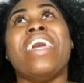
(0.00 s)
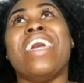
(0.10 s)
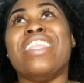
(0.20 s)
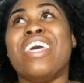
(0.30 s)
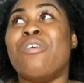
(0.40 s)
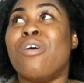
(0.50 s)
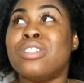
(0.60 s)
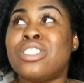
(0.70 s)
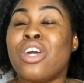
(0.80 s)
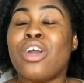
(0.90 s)
And then
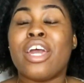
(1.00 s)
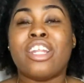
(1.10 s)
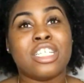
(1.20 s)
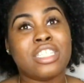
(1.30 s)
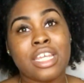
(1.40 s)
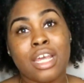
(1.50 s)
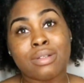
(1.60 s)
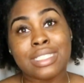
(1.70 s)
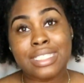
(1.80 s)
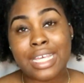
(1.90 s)
also another thing I
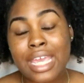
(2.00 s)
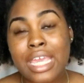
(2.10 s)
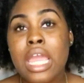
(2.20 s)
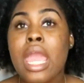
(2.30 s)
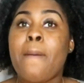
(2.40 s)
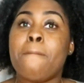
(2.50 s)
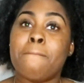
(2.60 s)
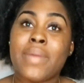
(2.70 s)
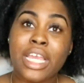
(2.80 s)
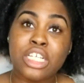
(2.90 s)
would say,
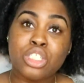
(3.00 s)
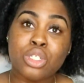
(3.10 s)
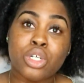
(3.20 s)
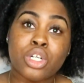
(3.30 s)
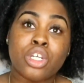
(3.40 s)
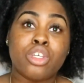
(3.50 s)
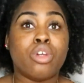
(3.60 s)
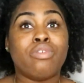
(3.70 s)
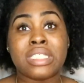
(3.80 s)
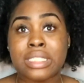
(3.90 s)
make sure
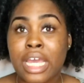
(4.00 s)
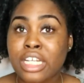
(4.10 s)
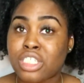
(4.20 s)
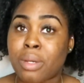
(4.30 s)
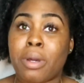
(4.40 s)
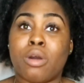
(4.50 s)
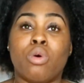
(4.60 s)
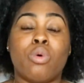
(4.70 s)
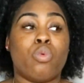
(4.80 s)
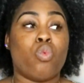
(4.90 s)
you research
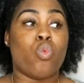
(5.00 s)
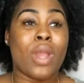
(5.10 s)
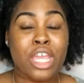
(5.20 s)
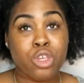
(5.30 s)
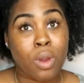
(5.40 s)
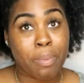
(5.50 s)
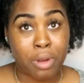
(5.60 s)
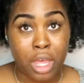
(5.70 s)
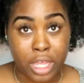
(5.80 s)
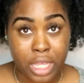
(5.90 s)
about where you're
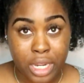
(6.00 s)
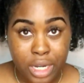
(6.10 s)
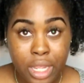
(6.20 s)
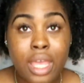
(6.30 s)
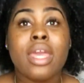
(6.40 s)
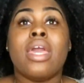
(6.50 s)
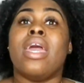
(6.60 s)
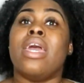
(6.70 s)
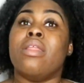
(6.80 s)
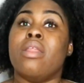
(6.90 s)
applying,
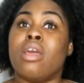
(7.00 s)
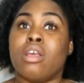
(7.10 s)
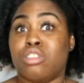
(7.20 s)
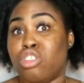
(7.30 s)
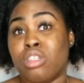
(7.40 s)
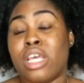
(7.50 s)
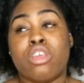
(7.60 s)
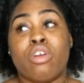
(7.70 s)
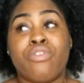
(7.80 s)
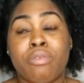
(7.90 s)
and so that
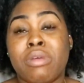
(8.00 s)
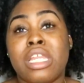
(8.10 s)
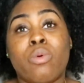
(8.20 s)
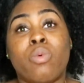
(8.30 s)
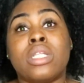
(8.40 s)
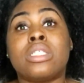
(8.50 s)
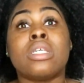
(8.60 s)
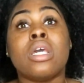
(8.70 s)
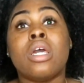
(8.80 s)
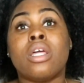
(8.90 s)
you're familiar with
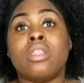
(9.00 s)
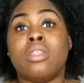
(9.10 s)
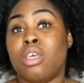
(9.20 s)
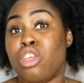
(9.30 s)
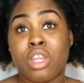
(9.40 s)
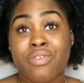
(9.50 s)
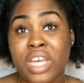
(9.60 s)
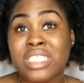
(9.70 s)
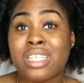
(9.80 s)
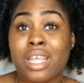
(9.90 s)
the
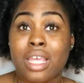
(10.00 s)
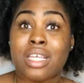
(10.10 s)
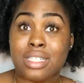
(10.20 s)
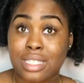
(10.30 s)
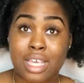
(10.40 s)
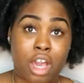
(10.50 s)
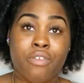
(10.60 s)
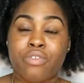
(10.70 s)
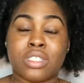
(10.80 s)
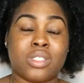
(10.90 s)
university
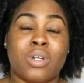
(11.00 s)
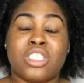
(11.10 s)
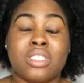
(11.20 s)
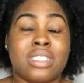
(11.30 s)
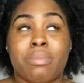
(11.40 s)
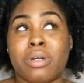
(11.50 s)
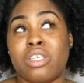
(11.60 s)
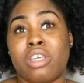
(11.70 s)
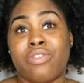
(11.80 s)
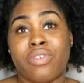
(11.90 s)
itself, because questions about the
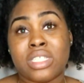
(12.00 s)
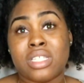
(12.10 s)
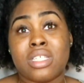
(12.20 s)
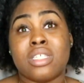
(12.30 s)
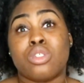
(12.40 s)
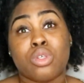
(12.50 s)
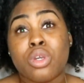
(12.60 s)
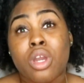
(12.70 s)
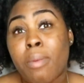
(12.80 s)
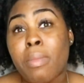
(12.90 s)
universities do
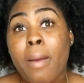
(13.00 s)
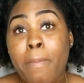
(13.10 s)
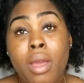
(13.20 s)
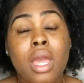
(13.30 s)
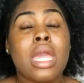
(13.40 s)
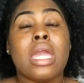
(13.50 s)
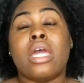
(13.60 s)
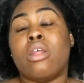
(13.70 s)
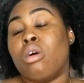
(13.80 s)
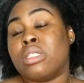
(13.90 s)
come up.
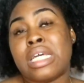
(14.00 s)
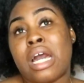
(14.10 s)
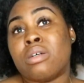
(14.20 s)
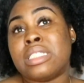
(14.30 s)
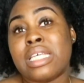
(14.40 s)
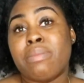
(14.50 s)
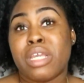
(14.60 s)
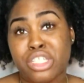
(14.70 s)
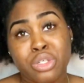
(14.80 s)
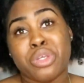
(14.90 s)
And also I would say
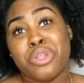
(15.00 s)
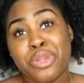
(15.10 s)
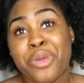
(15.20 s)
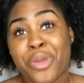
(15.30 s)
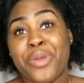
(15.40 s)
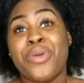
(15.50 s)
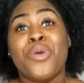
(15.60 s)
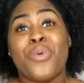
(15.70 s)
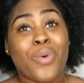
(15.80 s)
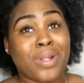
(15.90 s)
make sure you know
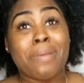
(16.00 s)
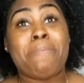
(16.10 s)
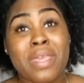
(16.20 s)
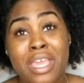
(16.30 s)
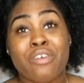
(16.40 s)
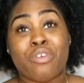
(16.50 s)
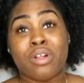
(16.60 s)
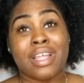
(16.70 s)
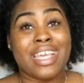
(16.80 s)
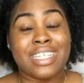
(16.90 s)
what the PA
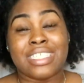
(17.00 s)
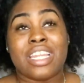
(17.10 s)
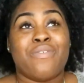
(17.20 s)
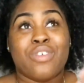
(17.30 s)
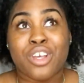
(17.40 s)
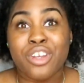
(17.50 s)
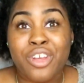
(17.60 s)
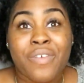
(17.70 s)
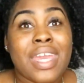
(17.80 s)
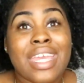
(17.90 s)
role is, and if you don't
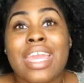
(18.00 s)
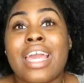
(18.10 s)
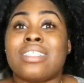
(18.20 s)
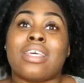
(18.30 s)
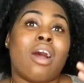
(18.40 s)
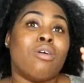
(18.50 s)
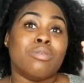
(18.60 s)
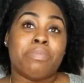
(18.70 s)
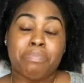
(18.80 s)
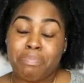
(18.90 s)
know it yet, I
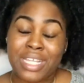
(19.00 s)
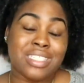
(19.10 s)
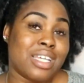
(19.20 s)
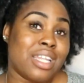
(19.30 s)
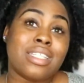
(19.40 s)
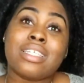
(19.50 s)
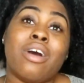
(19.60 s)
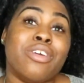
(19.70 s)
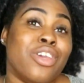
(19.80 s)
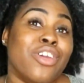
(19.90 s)
would basically
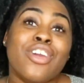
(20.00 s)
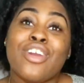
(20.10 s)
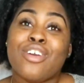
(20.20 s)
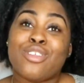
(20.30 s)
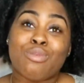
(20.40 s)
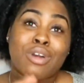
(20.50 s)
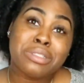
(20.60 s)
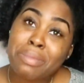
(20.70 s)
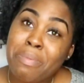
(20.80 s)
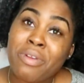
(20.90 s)
tell you to
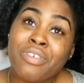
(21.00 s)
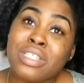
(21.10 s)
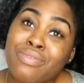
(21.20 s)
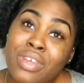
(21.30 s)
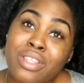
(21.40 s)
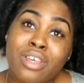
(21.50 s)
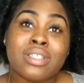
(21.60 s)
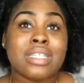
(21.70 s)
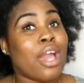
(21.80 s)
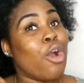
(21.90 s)
watch my previous
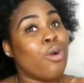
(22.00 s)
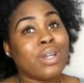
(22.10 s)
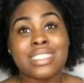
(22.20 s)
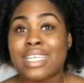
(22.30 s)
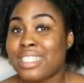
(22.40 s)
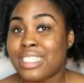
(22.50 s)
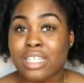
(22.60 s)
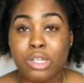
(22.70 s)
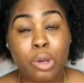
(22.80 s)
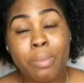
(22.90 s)
videos. I always say this
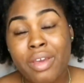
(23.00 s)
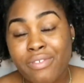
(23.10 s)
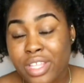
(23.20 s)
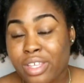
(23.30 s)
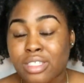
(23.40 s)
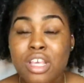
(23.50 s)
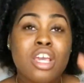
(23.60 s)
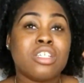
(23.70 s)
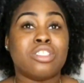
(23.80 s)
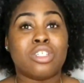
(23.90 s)
on all my videos,
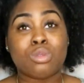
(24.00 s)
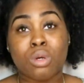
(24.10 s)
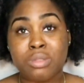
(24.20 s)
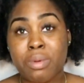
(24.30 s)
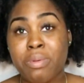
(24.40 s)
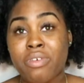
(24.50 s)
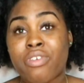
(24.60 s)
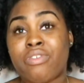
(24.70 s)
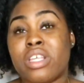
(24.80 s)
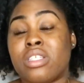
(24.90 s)
so just watch my
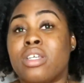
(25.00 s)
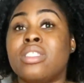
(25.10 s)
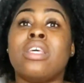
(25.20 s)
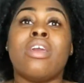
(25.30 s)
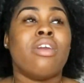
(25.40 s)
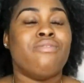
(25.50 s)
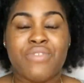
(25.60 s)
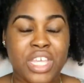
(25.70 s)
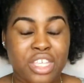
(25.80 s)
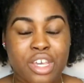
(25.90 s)
previous
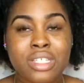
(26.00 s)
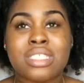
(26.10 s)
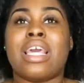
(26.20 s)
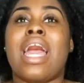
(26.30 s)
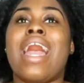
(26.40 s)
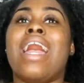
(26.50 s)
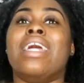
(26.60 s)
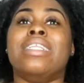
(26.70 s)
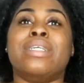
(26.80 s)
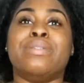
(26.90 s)
videos.
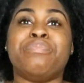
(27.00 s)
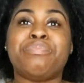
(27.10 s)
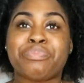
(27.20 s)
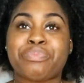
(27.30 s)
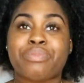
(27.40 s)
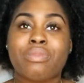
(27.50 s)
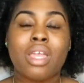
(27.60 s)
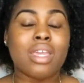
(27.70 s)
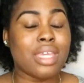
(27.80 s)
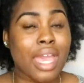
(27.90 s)
And
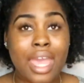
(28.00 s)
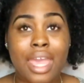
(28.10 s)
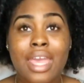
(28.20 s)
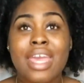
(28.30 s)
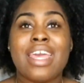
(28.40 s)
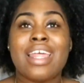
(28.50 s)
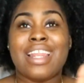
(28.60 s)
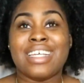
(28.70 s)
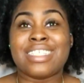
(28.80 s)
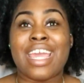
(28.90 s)
yeah,
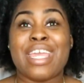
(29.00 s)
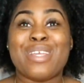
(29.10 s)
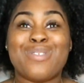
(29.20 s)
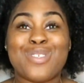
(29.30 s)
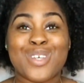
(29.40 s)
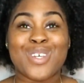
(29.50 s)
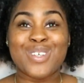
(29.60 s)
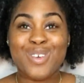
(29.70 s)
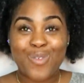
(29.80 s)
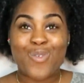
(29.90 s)
let's get into
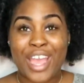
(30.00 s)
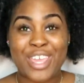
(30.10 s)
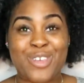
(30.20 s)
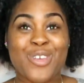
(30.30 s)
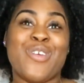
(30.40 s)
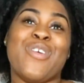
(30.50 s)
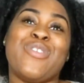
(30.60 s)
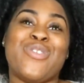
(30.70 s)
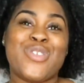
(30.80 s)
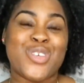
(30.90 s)
why you
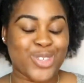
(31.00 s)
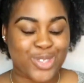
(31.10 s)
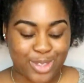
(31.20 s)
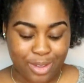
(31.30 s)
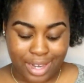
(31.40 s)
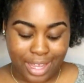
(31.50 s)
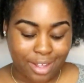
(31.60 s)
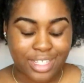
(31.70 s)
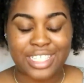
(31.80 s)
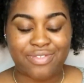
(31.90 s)
choose to click
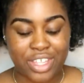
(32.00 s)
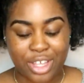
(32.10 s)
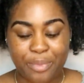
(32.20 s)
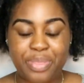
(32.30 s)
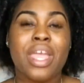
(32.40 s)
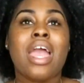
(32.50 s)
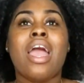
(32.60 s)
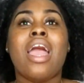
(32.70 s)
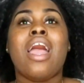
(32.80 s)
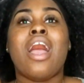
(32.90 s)
on this video.
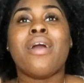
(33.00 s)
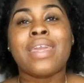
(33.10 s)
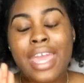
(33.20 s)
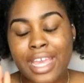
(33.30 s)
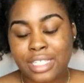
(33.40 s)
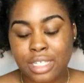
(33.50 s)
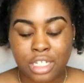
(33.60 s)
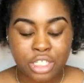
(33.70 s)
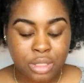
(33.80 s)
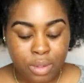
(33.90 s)
Okay, so I
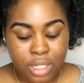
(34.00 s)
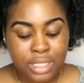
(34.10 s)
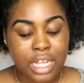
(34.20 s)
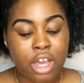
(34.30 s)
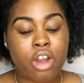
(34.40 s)
just want to start